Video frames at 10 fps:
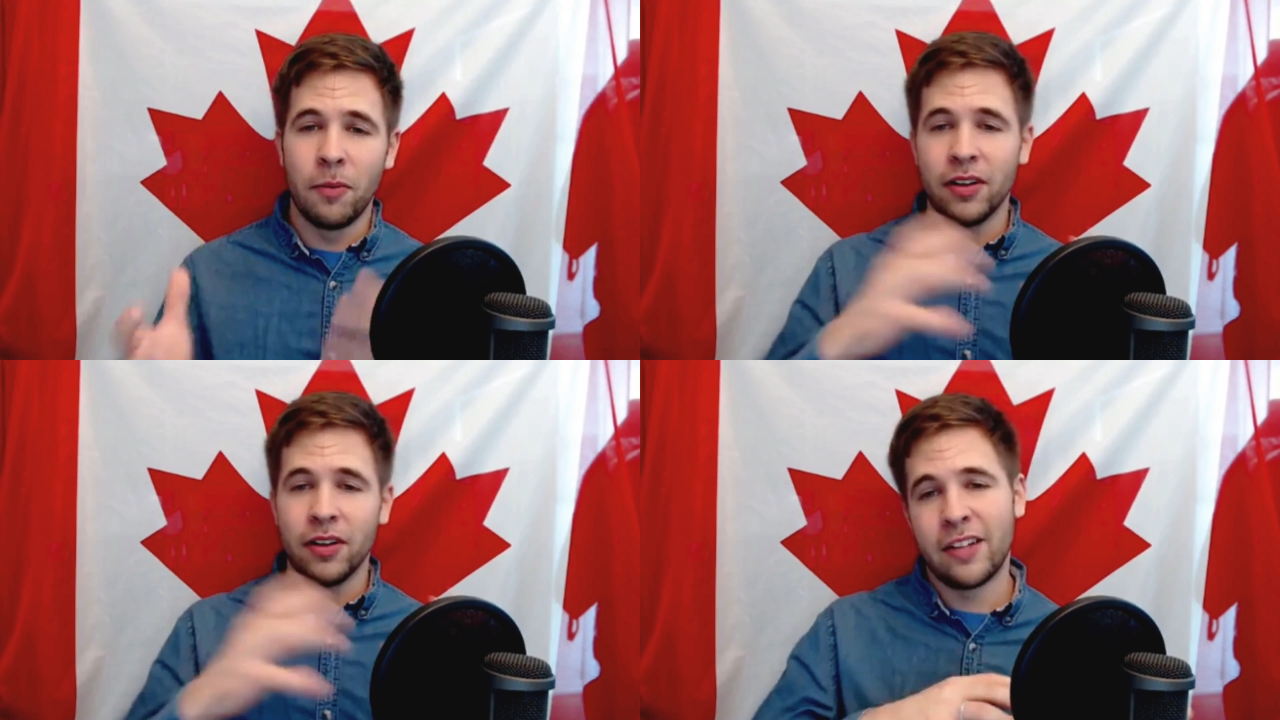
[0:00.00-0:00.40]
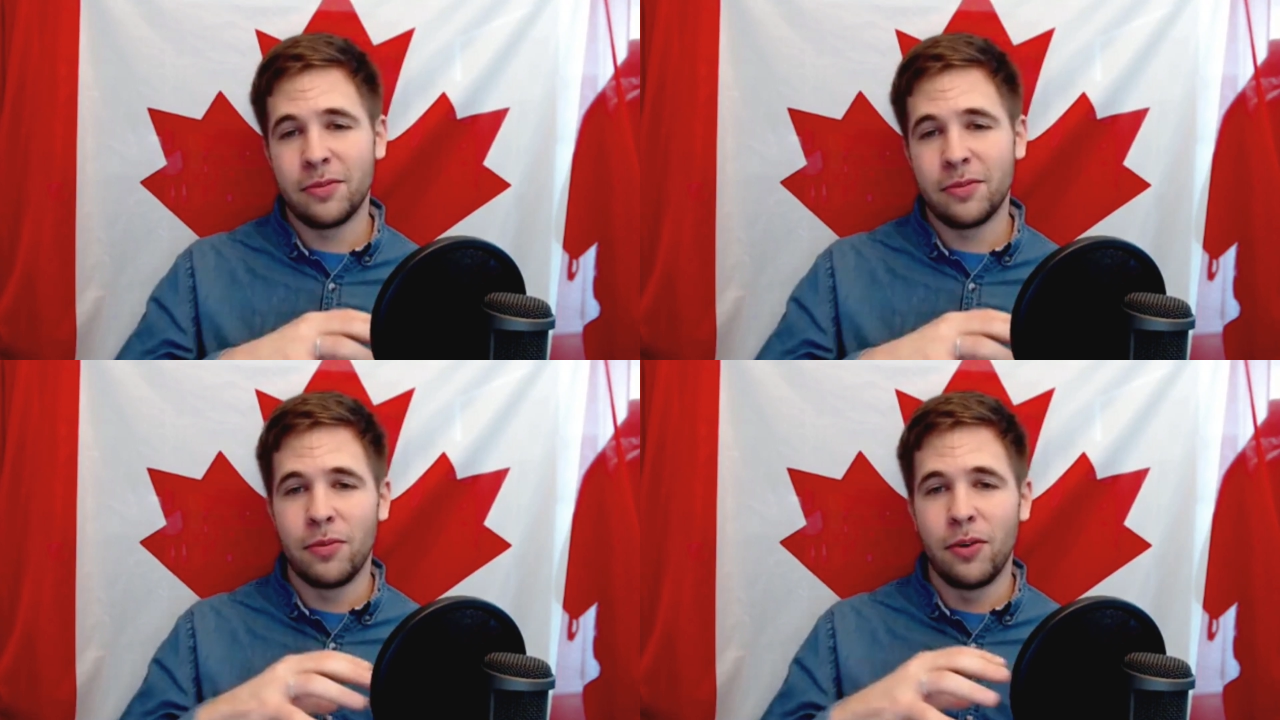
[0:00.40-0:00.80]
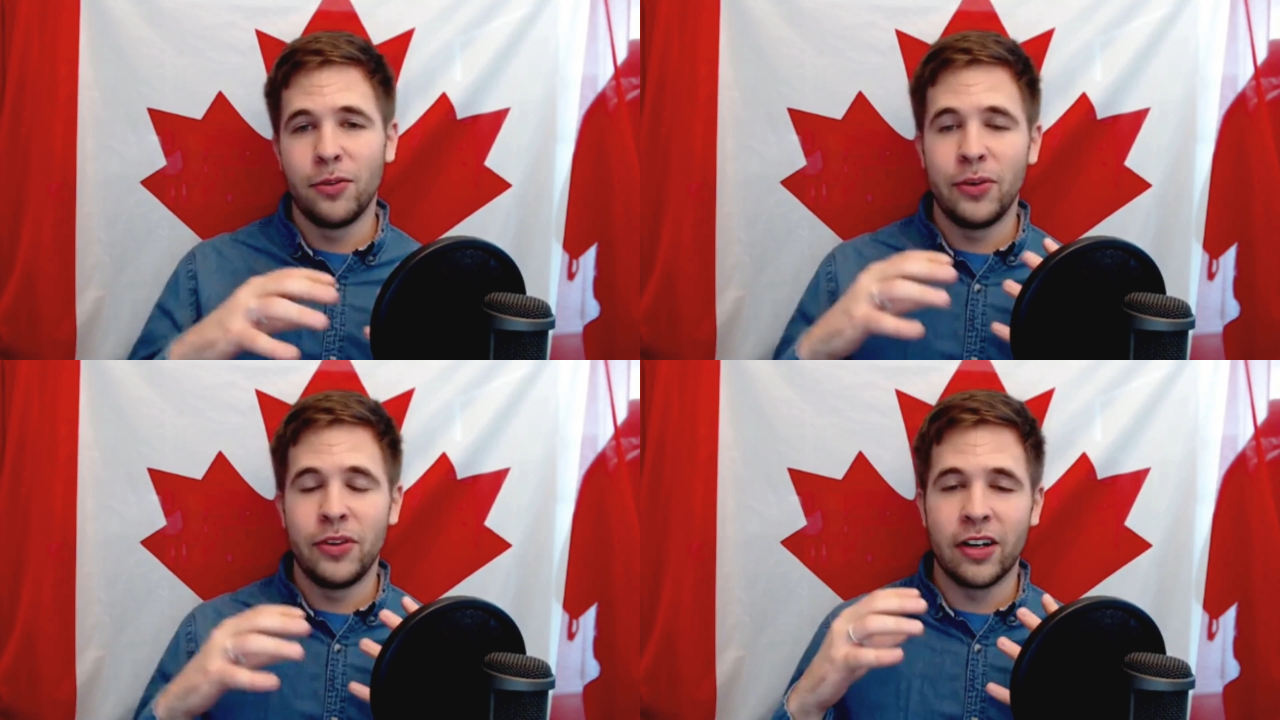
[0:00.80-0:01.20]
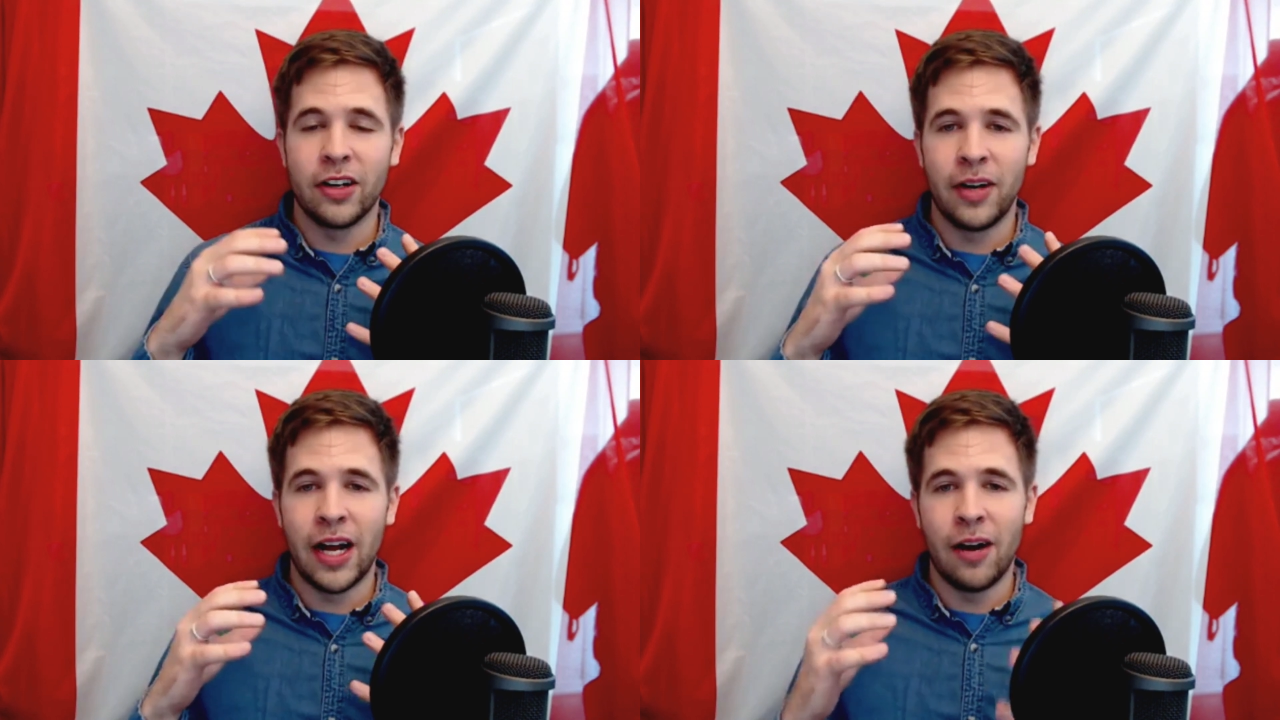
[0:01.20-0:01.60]
our last blog post we talked
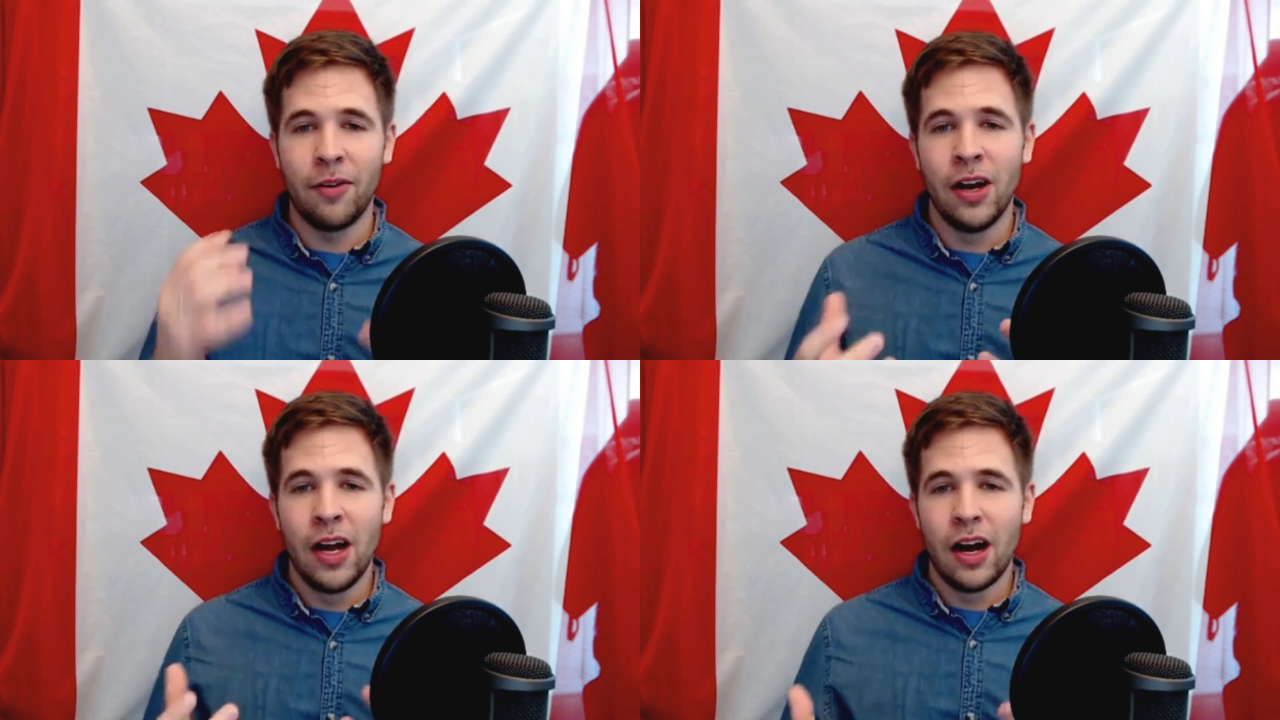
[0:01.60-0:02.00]
about how